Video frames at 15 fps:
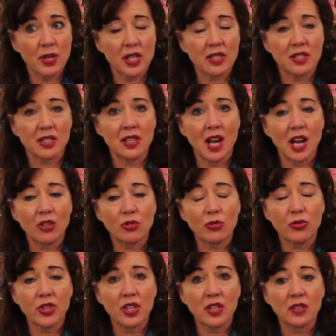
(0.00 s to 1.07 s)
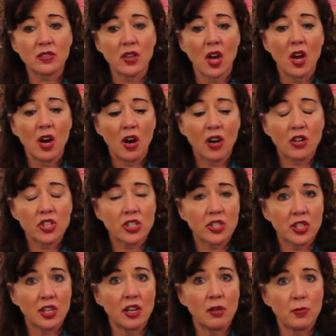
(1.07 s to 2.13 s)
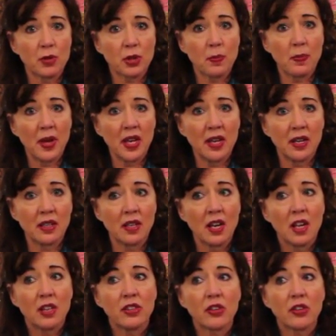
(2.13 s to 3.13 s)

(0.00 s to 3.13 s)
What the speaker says: because the natural things aren't just going to help with the pain,